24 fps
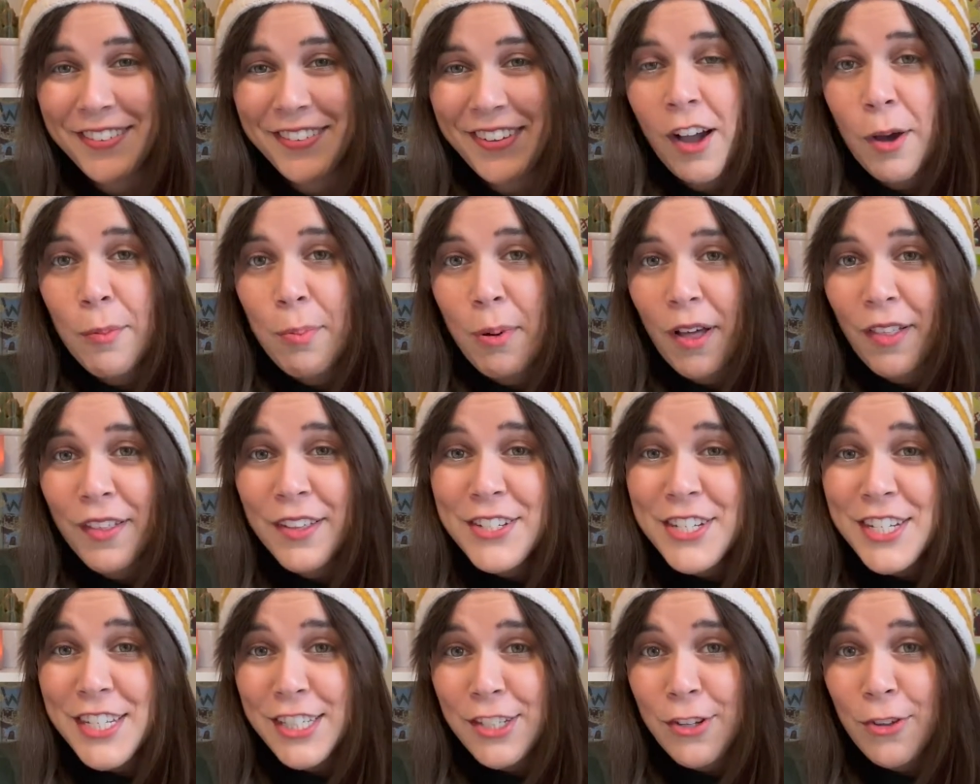
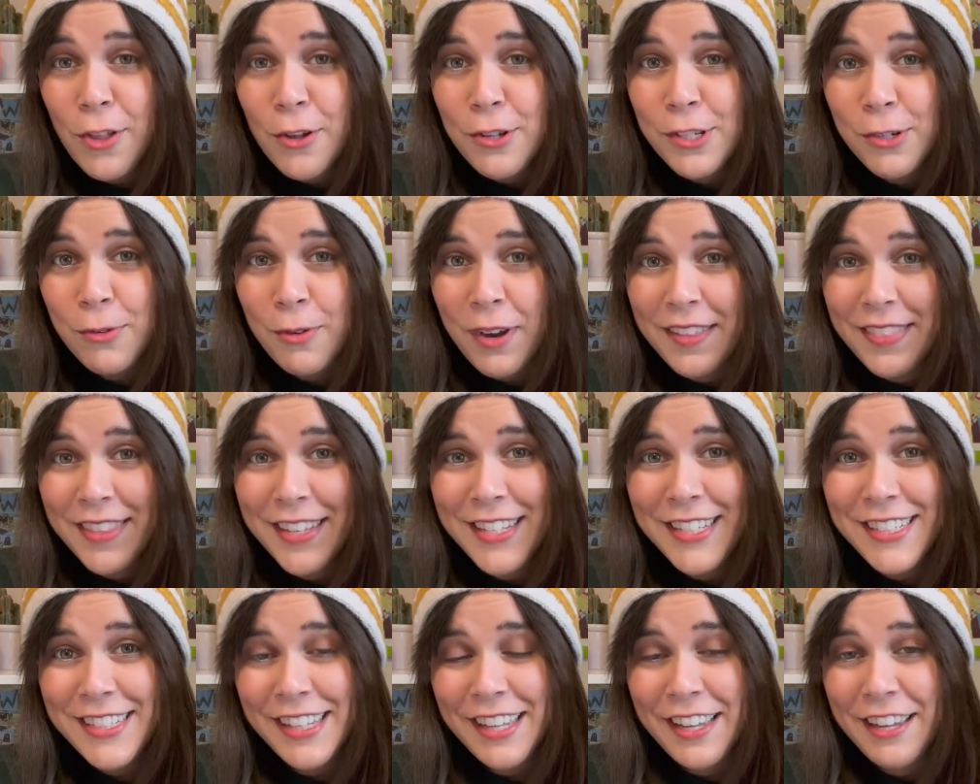Apologies to those who read
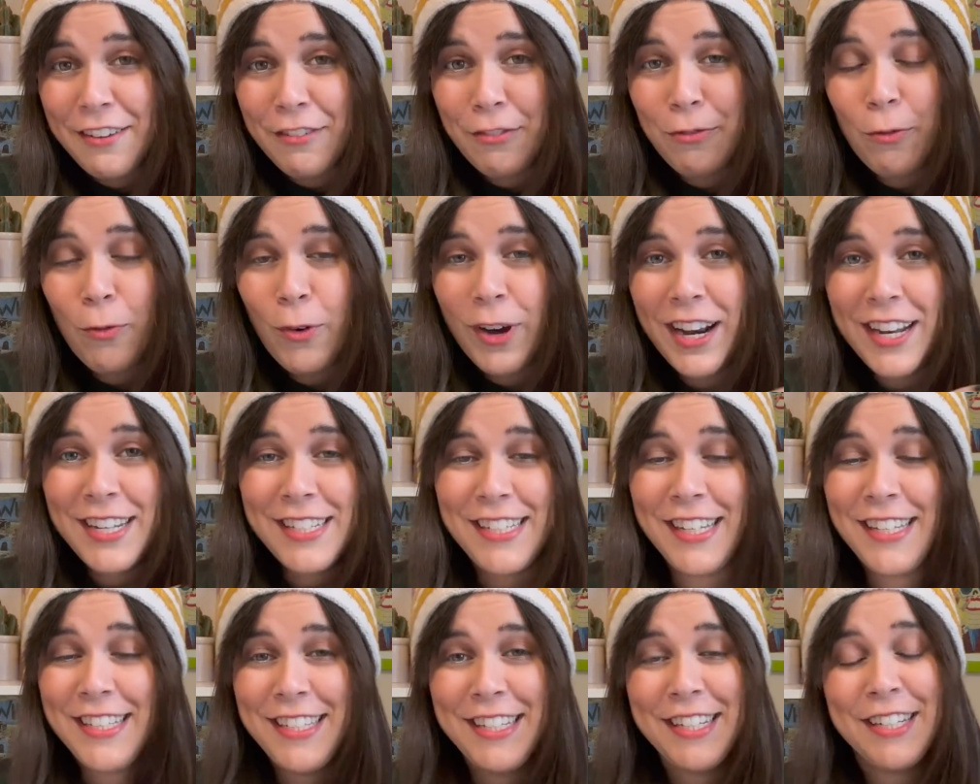this if what I
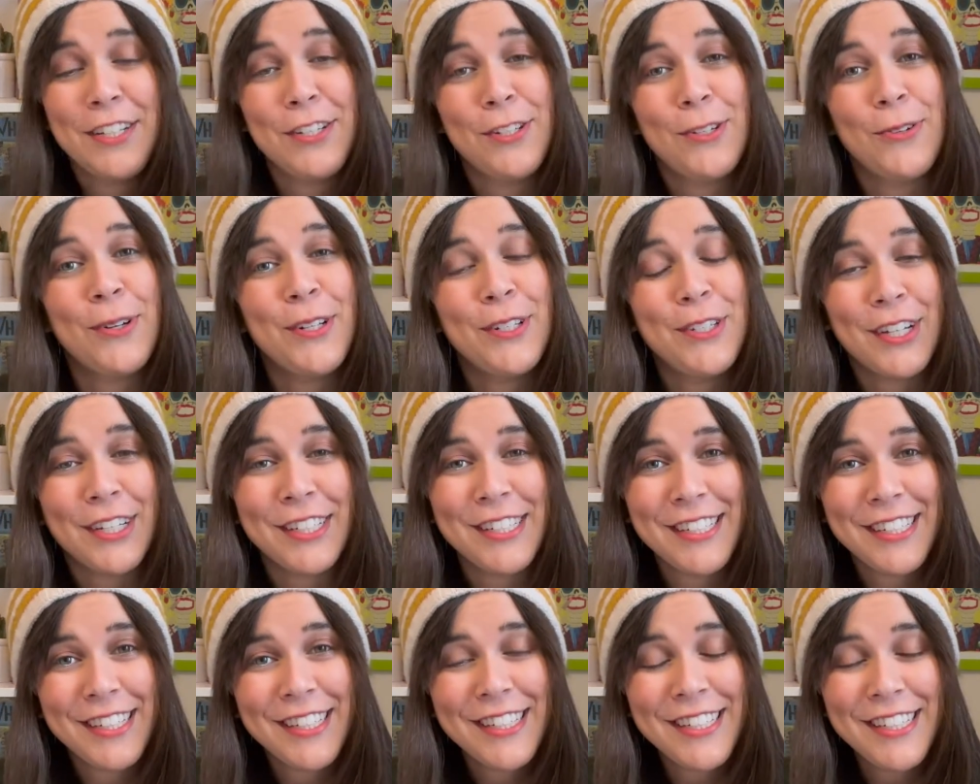said didn't do it
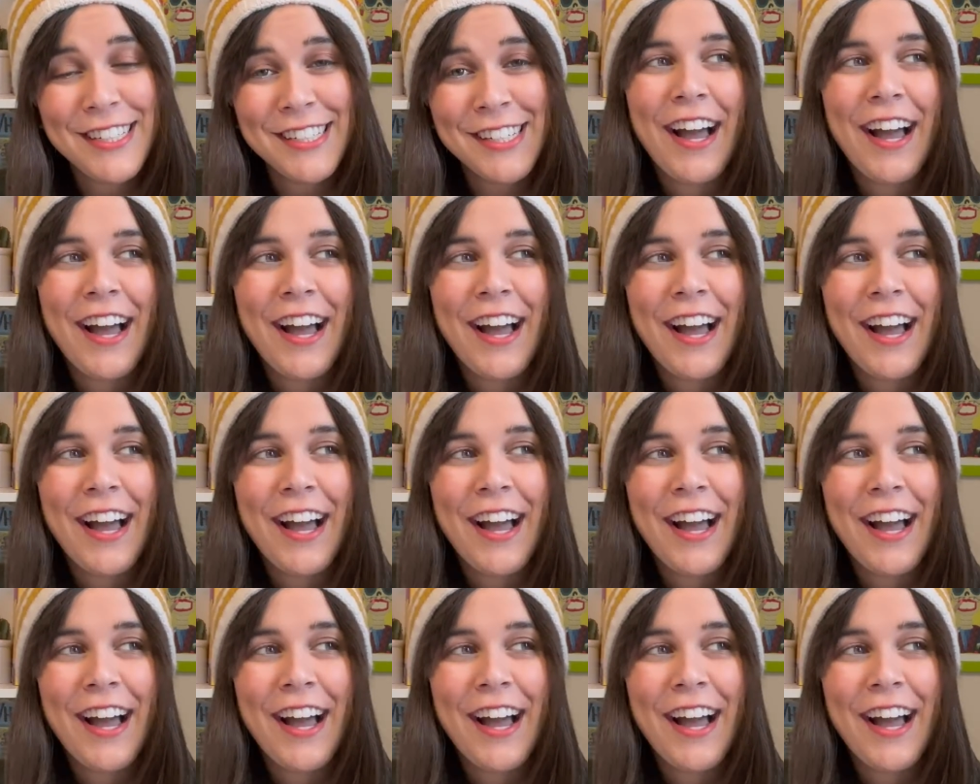justice.